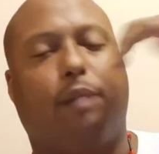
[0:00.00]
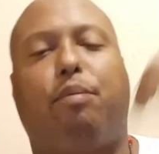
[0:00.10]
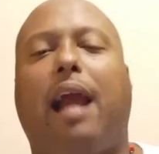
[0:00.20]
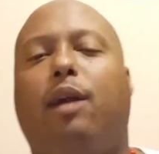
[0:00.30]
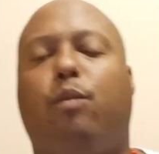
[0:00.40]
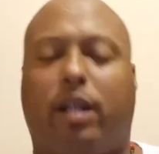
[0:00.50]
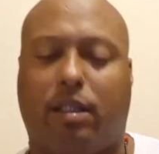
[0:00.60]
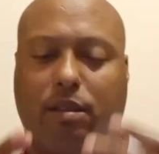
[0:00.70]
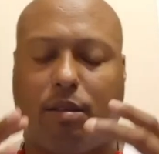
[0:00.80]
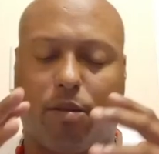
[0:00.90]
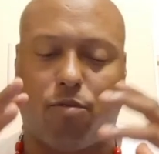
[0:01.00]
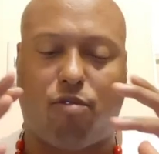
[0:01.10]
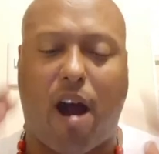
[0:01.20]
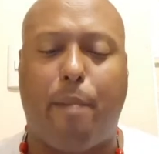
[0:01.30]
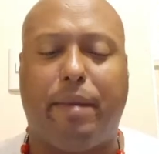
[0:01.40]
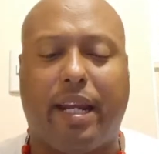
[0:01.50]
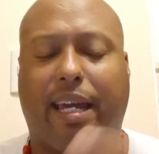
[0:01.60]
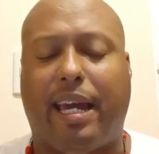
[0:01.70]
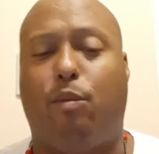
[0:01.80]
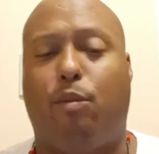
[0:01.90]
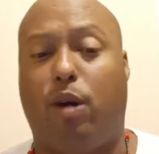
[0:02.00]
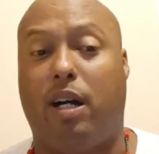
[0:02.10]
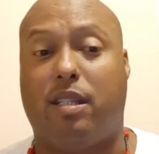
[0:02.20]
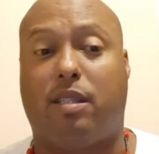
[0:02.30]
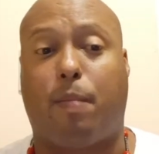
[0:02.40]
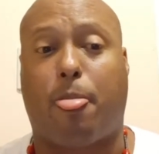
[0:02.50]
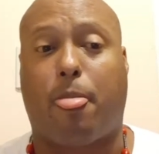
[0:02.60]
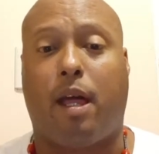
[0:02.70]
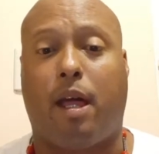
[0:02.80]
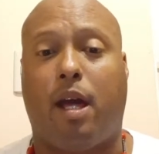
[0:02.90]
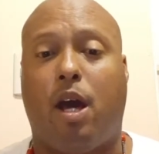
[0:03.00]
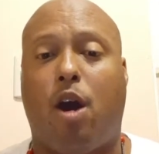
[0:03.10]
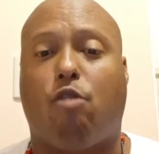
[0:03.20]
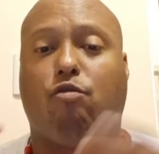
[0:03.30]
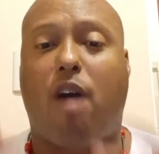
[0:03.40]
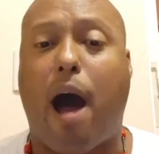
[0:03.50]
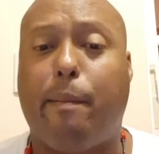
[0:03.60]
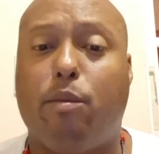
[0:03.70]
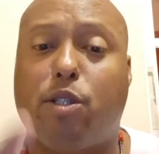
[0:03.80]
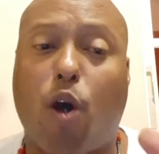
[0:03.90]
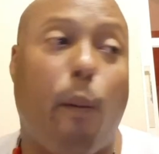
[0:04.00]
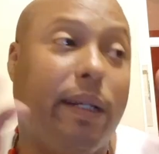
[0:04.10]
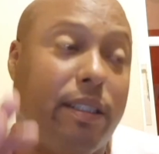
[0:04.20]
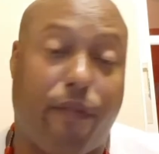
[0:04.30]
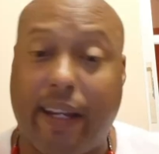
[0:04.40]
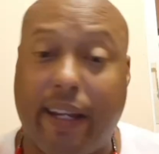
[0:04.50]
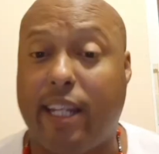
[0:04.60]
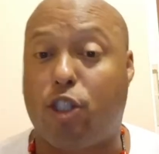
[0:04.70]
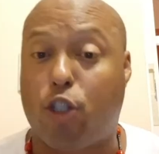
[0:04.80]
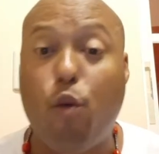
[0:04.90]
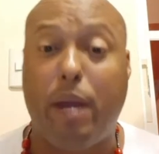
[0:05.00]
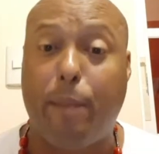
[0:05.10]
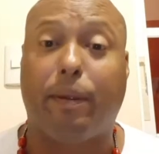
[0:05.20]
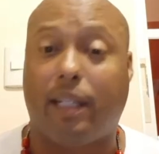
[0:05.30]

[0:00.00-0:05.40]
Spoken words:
The problem with Rodman and Kemp was Rodman was always defending two people.